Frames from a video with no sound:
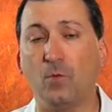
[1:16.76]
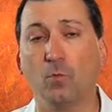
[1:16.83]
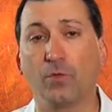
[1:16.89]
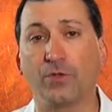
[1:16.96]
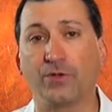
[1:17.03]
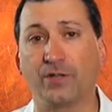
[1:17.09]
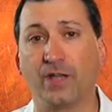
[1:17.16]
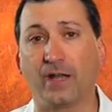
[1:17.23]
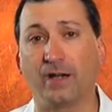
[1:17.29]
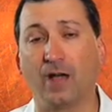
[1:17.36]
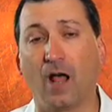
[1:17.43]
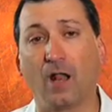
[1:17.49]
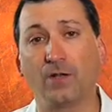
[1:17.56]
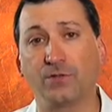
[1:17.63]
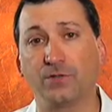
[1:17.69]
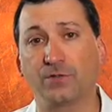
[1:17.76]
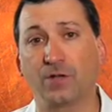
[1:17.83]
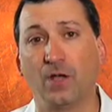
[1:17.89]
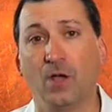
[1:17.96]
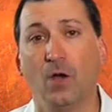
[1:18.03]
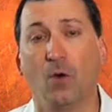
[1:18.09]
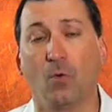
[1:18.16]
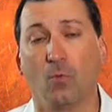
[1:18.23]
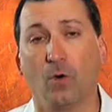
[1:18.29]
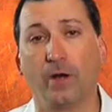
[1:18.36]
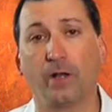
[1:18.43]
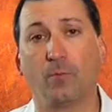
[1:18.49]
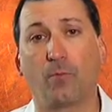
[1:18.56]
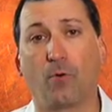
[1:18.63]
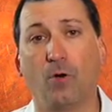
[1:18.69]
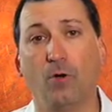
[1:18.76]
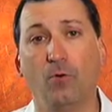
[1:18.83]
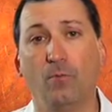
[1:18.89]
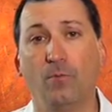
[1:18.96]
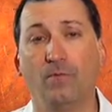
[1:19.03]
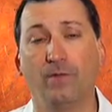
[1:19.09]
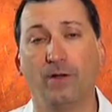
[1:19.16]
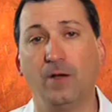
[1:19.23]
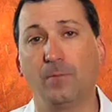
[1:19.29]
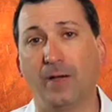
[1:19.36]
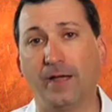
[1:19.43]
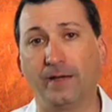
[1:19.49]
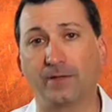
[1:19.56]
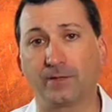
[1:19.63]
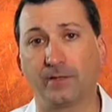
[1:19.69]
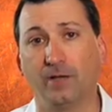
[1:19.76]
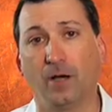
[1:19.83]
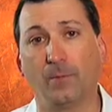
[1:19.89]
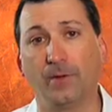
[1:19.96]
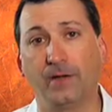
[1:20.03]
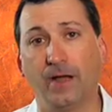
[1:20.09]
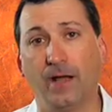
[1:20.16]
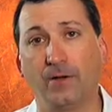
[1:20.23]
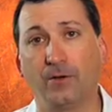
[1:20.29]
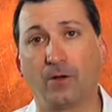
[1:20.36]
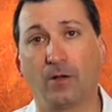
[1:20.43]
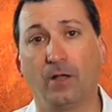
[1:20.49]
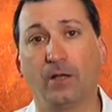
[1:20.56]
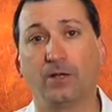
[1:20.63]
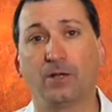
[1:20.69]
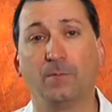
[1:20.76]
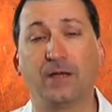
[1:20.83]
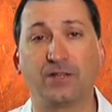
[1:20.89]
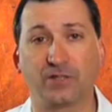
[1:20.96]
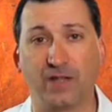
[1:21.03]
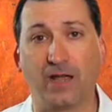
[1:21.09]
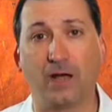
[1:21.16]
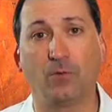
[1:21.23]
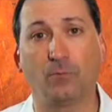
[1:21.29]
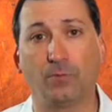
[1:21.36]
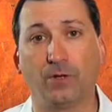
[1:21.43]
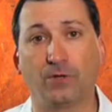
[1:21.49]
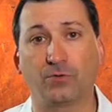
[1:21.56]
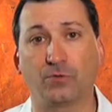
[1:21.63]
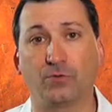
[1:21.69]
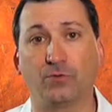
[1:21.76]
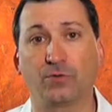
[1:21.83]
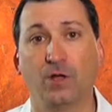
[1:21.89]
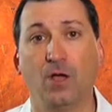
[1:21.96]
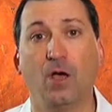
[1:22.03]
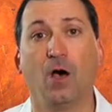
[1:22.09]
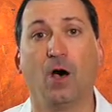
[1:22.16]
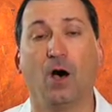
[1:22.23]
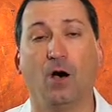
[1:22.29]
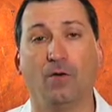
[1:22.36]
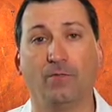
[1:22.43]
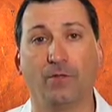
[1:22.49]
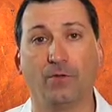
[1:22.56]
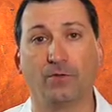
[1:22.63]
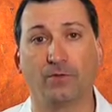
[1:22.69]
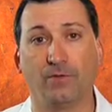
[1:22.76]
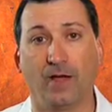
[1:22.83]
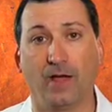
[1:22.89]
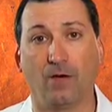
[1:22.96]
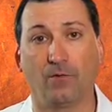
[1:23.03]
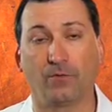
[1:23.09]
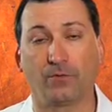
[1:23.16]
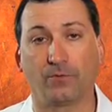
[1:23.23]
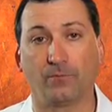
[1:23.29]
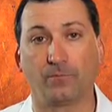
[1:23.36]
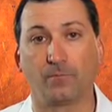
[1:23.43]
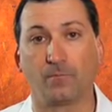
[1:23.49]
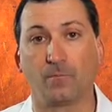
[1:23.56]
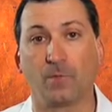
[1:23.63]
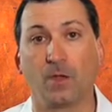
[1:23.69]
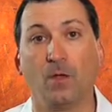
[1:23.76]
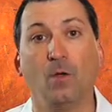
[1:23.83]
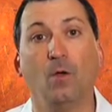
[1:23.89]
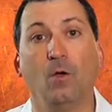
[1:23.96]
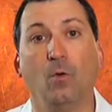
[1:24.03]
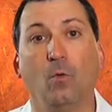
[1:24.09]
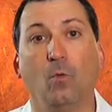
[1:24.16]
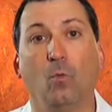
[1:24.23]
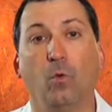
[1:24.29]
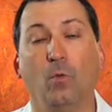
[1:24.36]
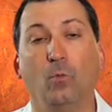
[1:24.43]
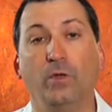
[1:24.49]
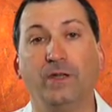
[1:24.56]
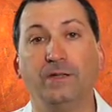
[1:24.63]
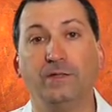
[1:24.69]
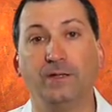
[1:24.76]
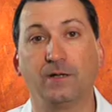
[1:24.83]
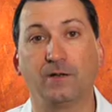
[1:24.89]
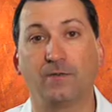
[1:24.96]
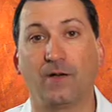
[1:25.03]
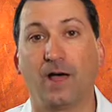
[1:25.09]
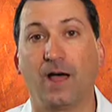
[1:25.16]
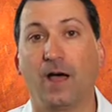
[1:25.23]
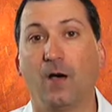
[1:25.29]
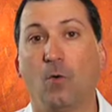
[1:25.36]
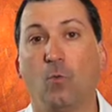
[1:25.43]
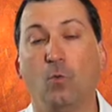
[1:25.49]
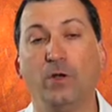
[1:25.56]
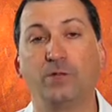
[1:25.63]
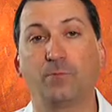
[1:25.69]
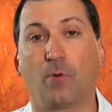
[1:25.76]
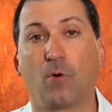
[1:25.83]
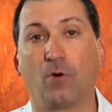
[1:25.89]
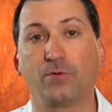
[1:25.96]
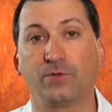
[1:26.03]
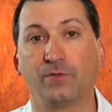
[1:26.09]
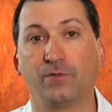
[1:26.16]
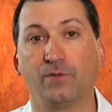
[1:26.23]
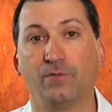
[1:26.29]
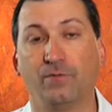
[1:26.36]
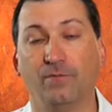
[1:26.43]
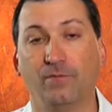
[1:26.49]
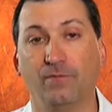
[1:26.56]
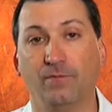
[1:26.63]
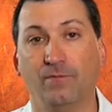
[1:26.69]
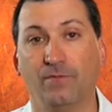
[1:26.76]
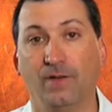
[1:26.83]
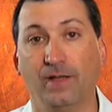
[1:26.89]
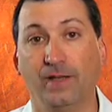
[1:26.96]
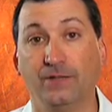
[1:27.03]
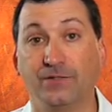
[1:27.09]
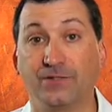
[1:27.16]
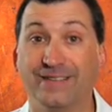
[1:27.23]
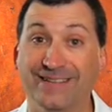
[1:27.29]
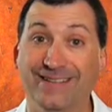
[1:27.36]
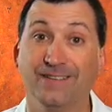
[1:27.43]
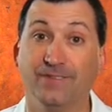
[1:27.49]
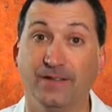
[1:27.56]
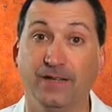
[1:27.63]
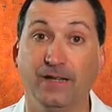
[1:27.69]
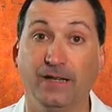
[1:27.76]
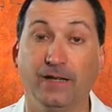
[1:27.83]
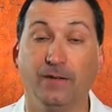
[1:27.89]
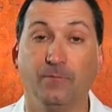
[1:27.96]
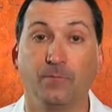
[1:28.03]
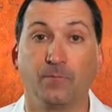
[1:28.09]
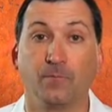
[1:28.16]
with the technologist running a probe very painlessly up and down your leg to make sound pictures of those valves. When we identify which parts of the veins, if any,